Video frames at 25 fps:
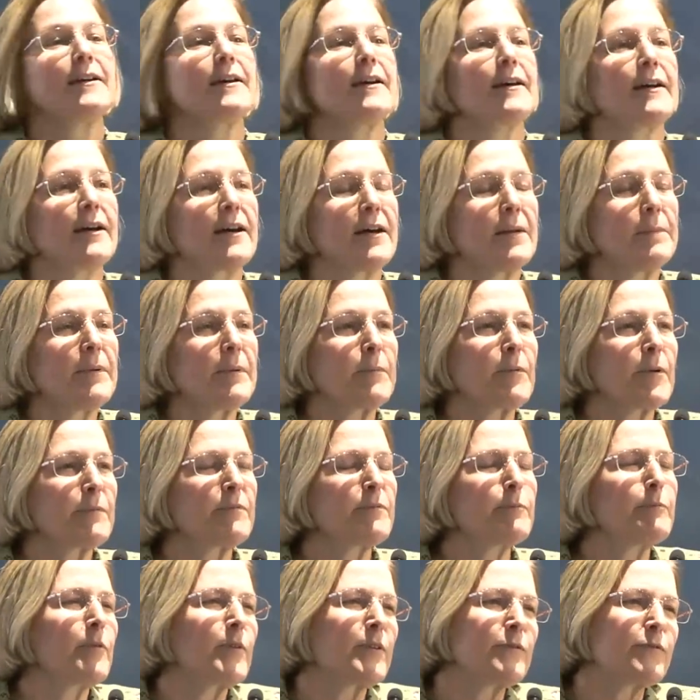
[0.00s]
Um, but when,
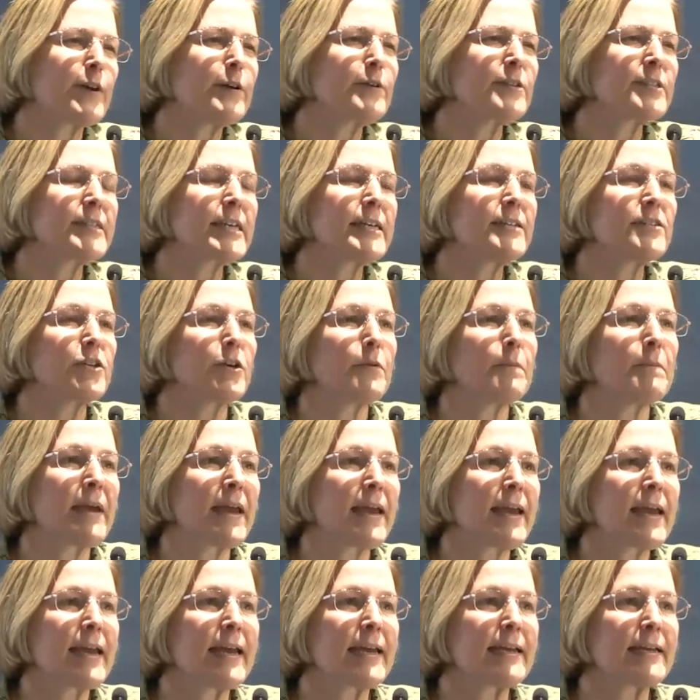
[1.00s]
when folks say
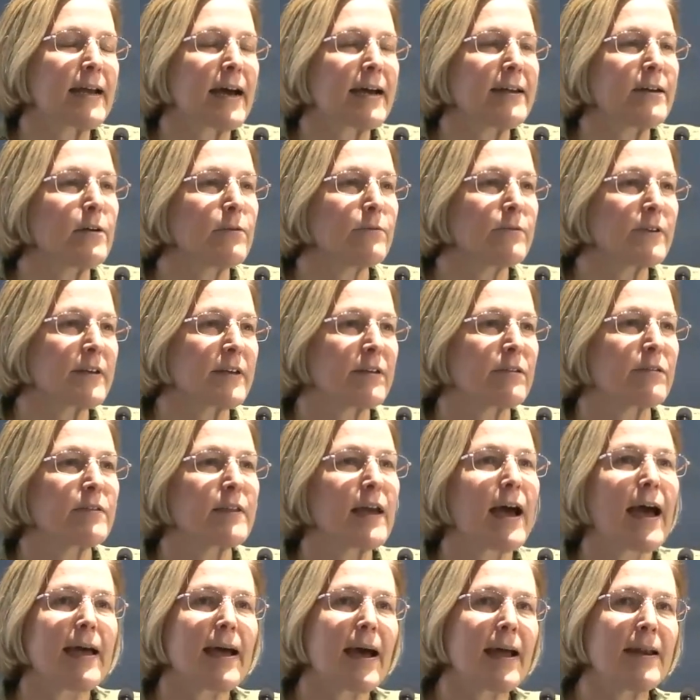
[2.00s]
domain, I don't really,
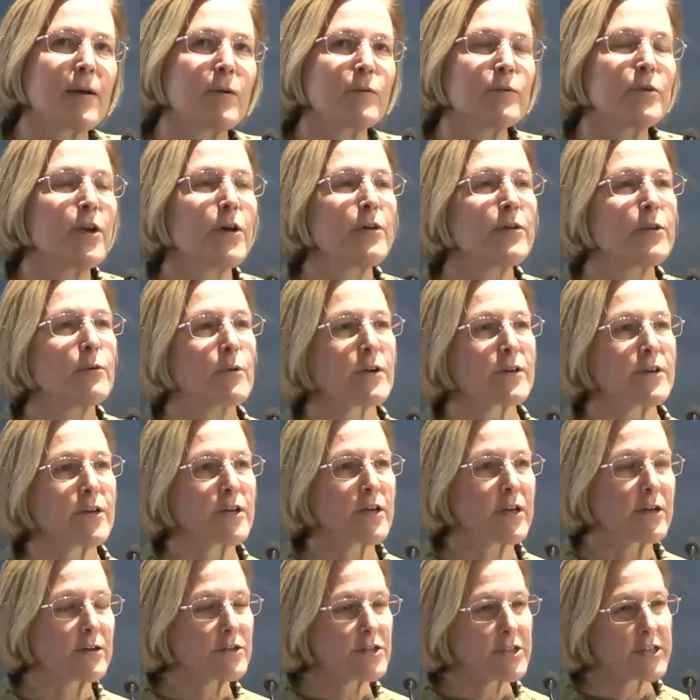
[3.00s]
I, I, don't know that we're
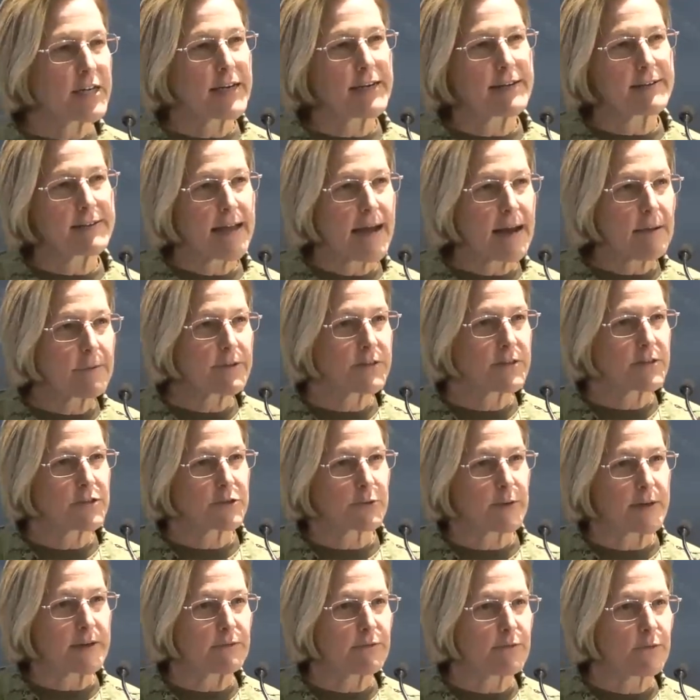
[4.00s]
negotiating that with the
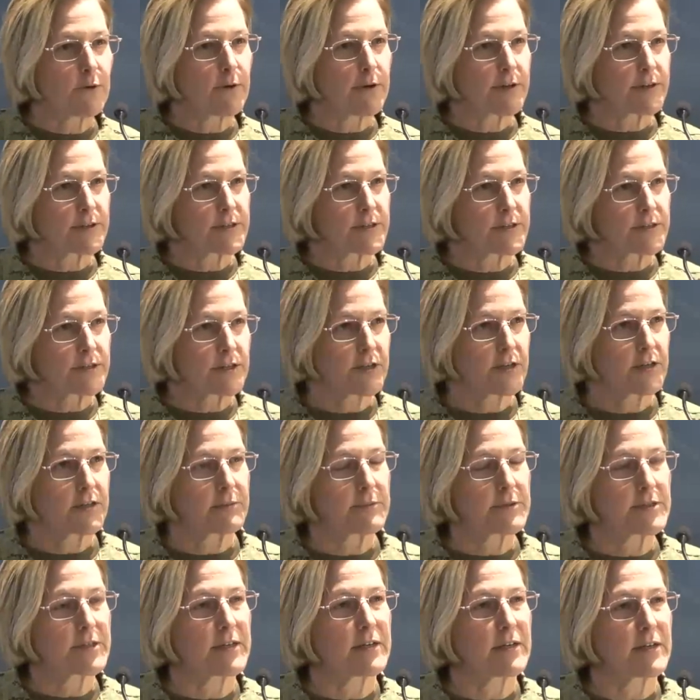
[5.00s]
joint force in
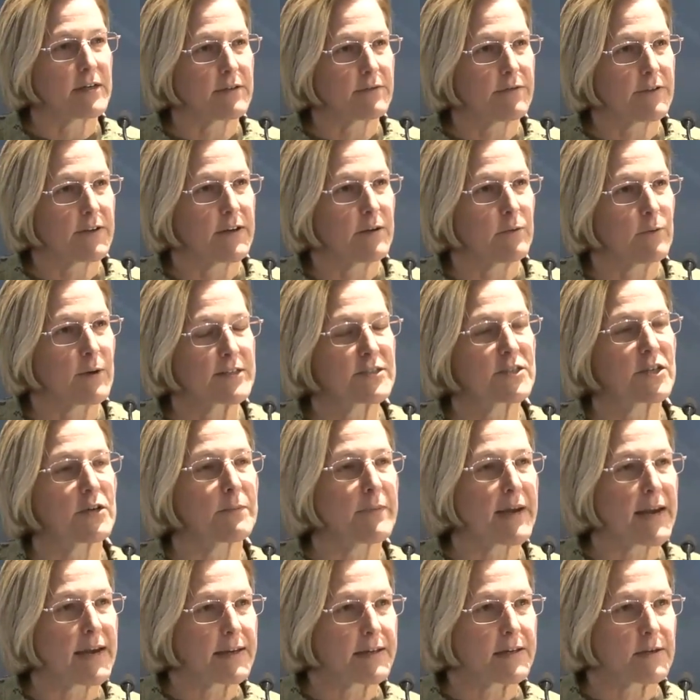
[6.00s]
terms of uh, what
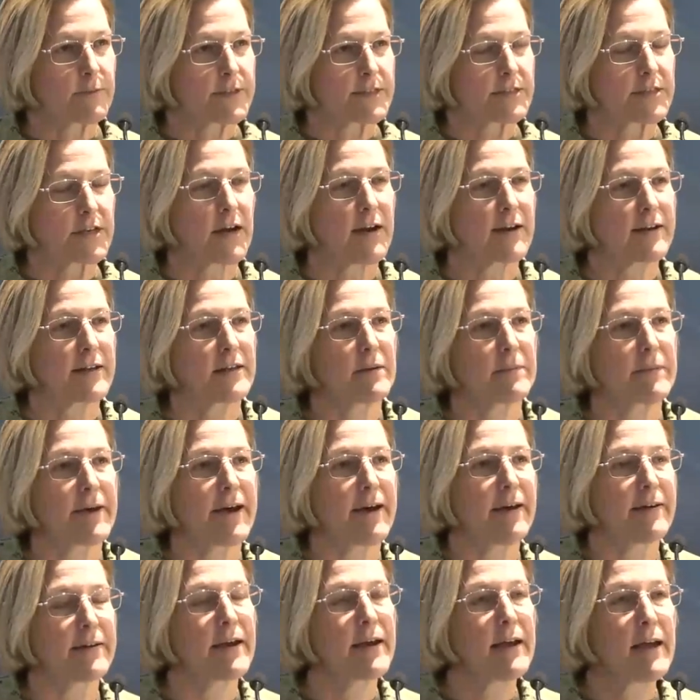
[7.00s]
domain are we talking
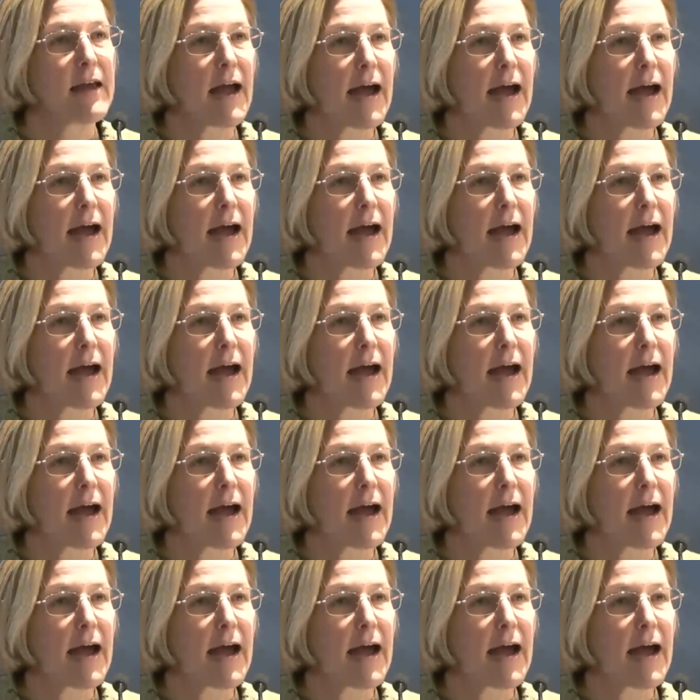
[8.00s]
about.